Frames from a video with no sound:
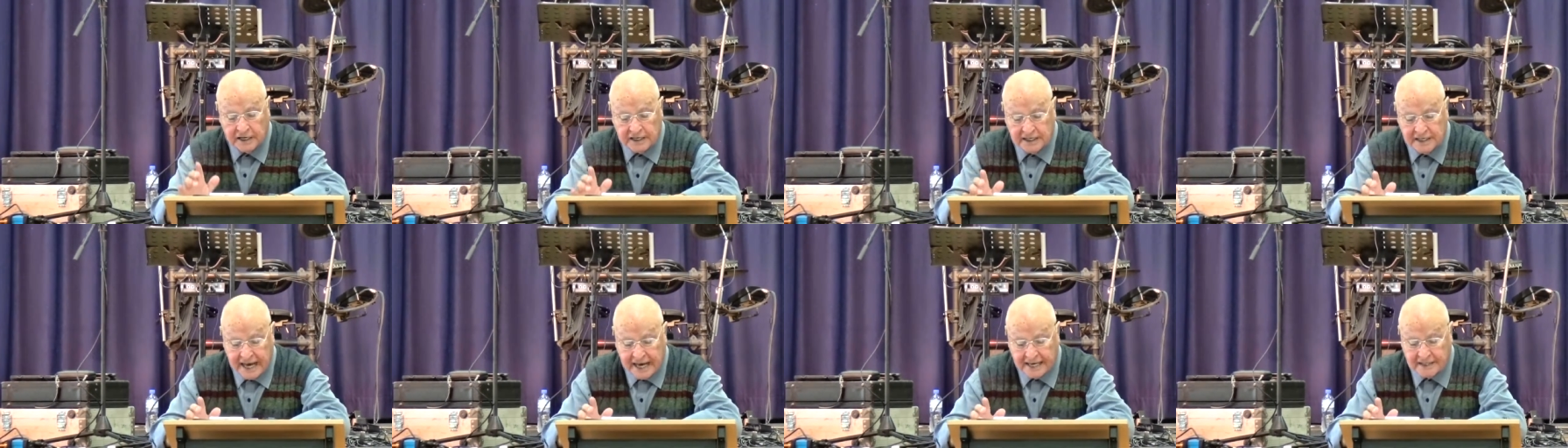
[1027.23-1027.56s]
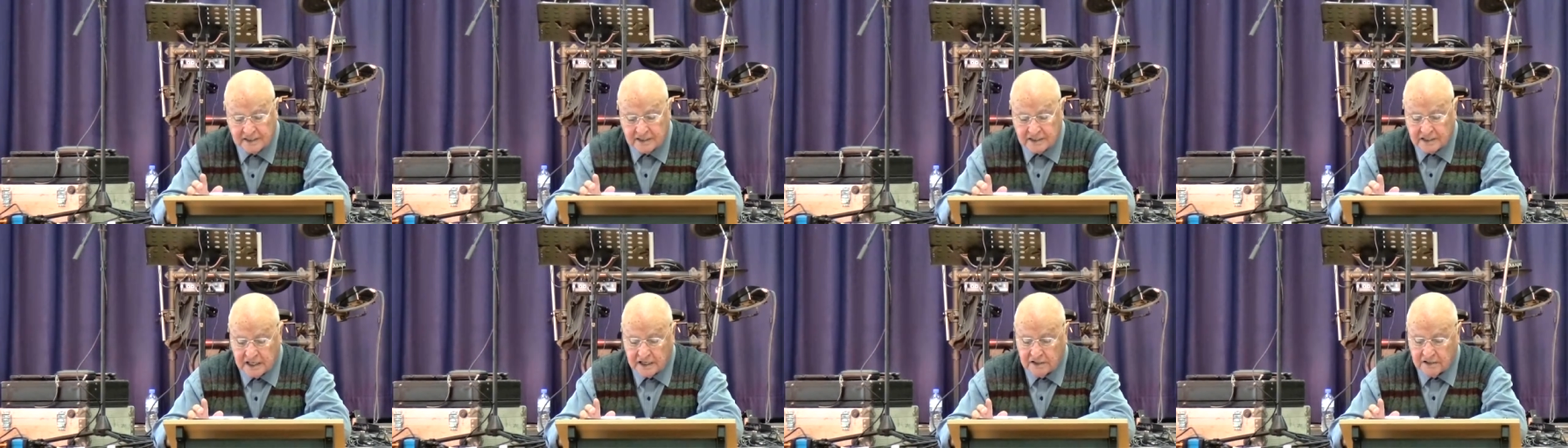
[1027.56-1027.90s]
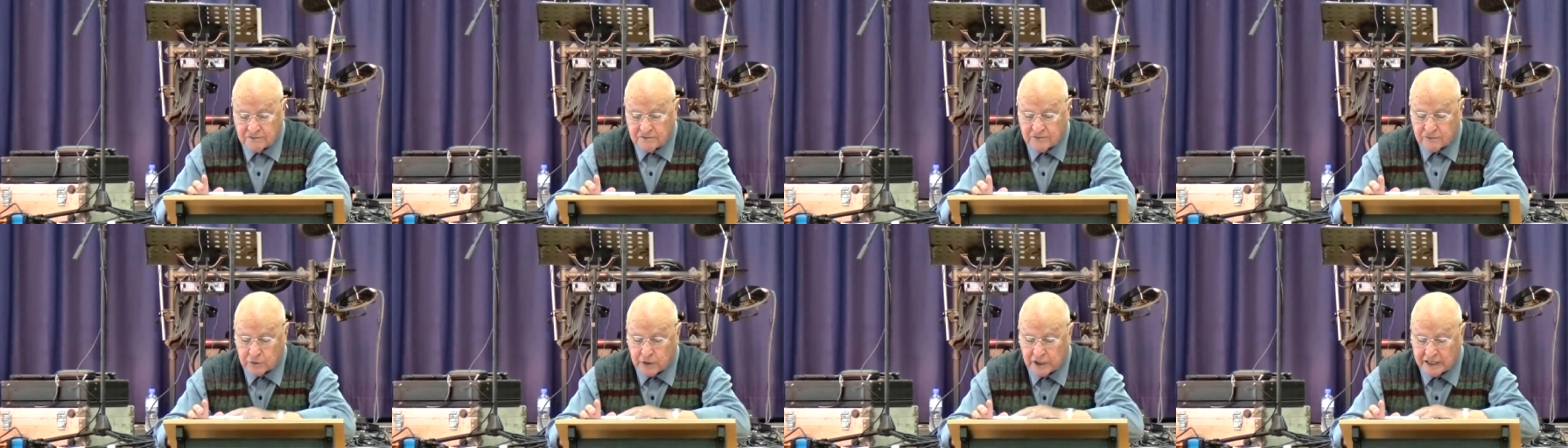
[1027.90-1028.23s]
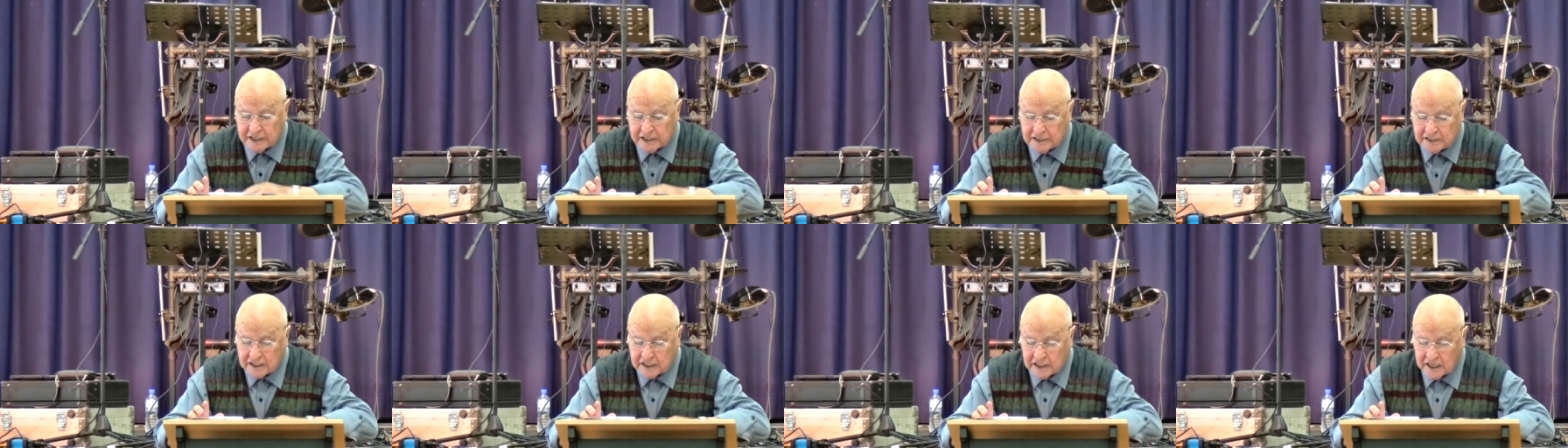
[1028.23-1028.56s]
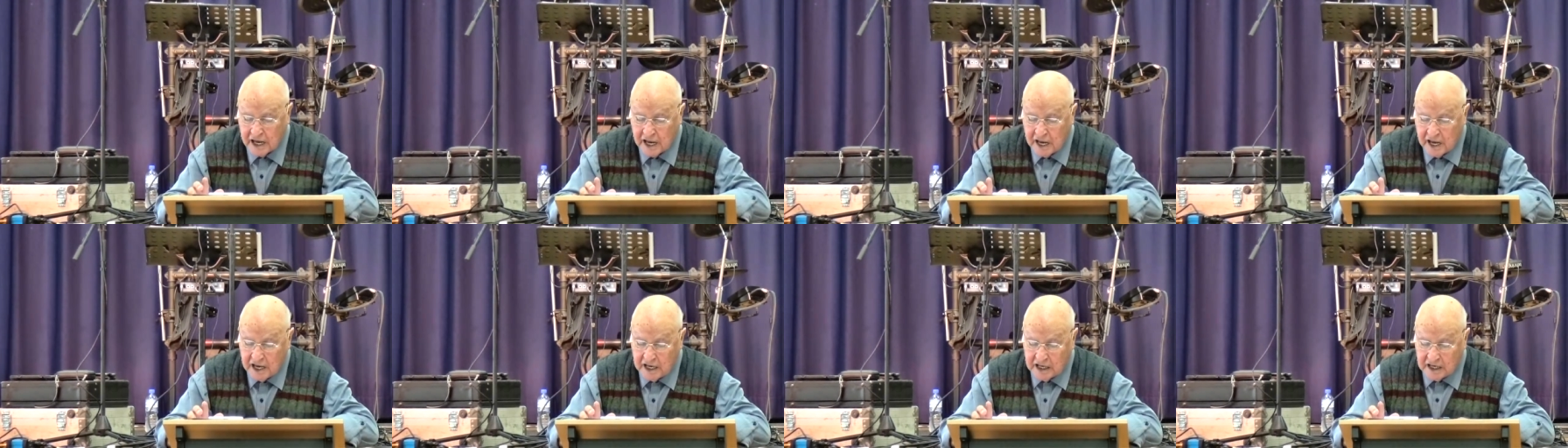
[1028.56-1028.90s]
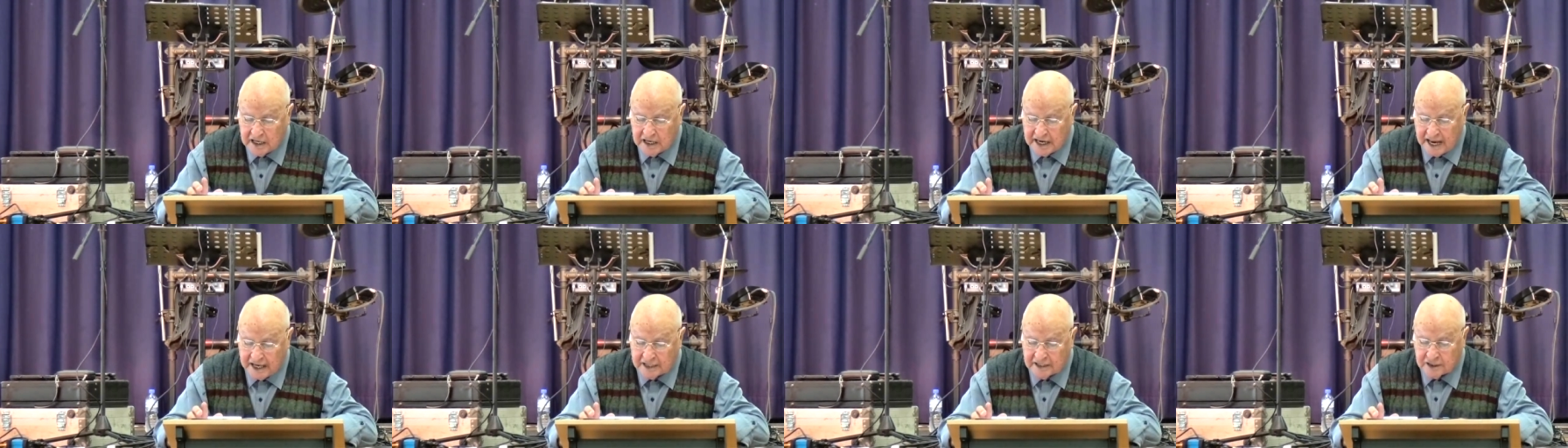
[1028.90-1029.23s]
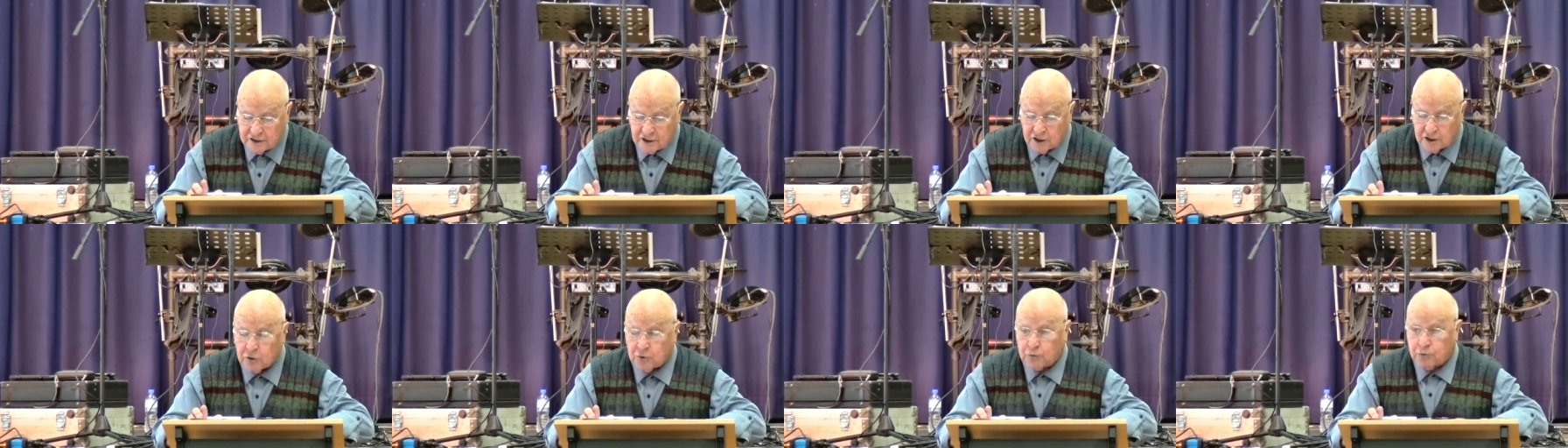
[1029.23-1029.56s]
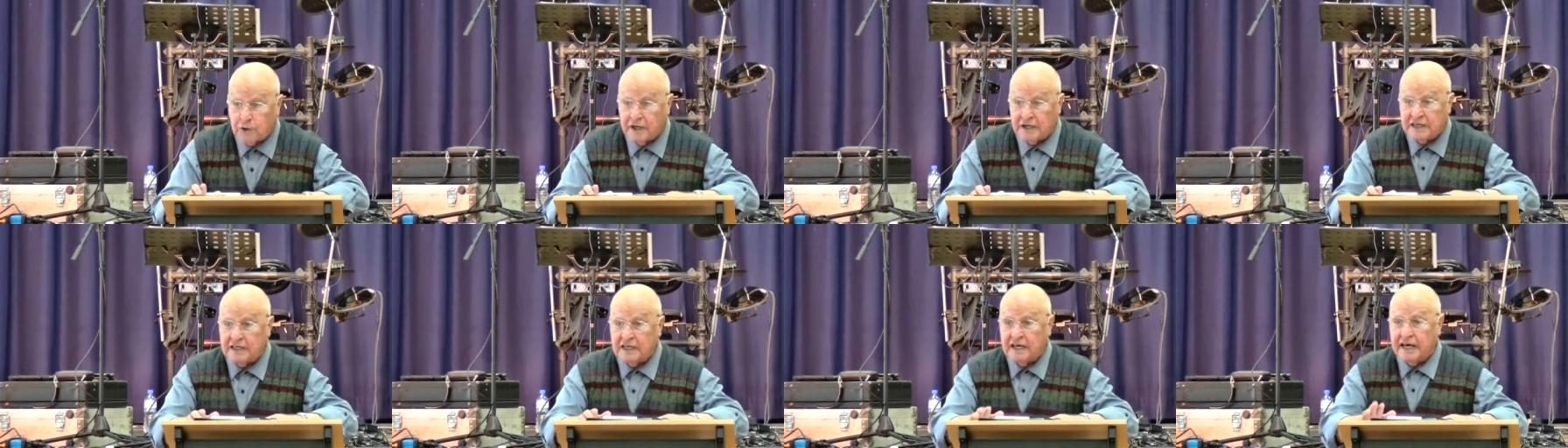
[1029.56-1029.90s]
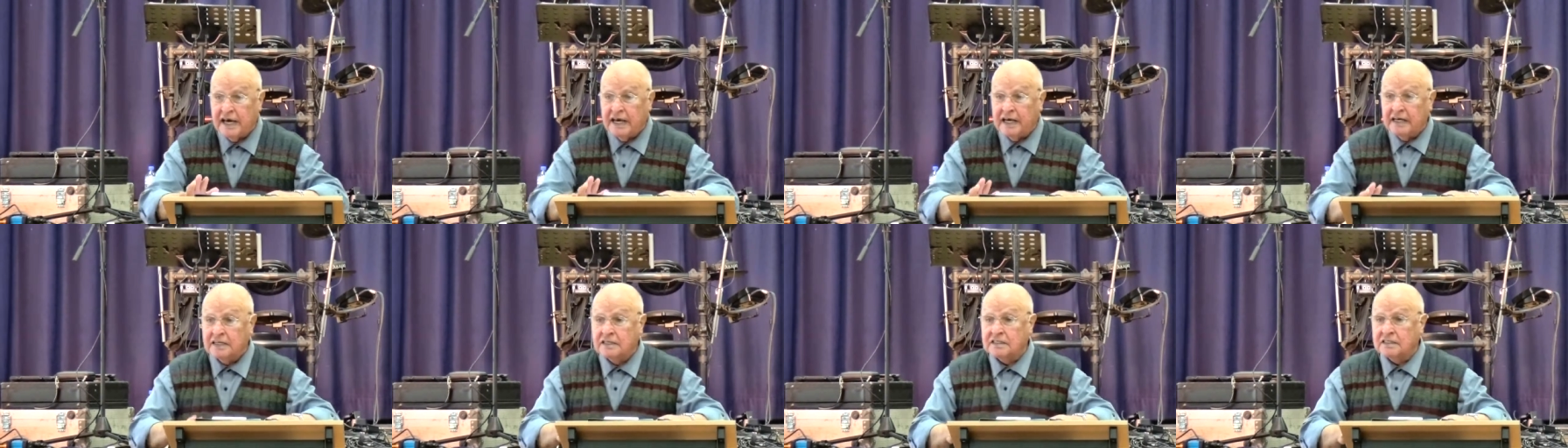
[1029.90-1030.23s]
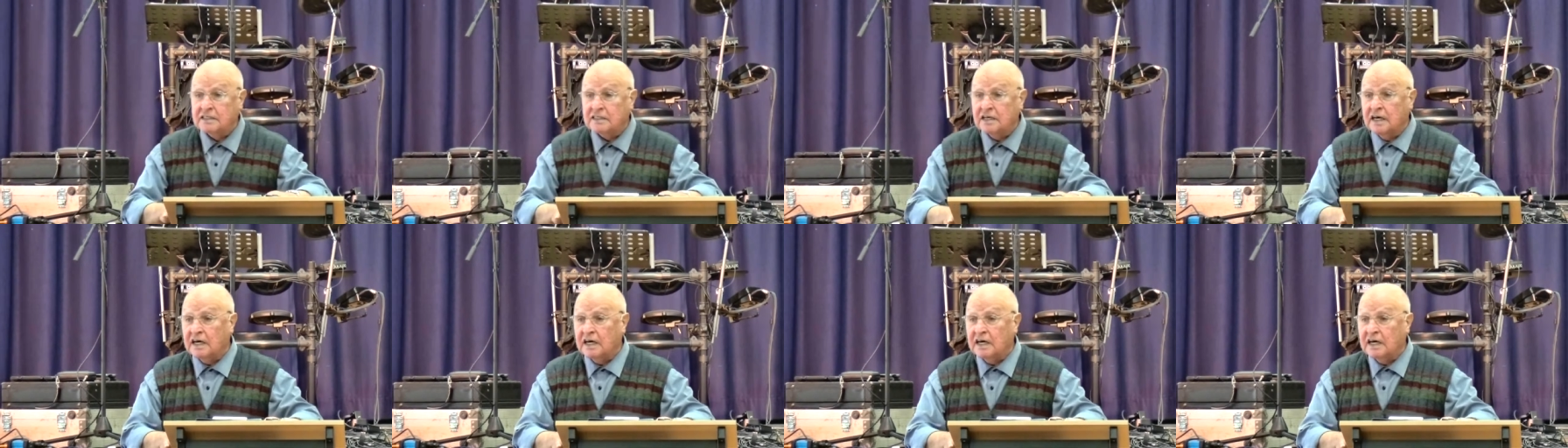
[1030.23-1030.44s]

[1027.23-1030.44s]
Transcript: In 1920, in 1928,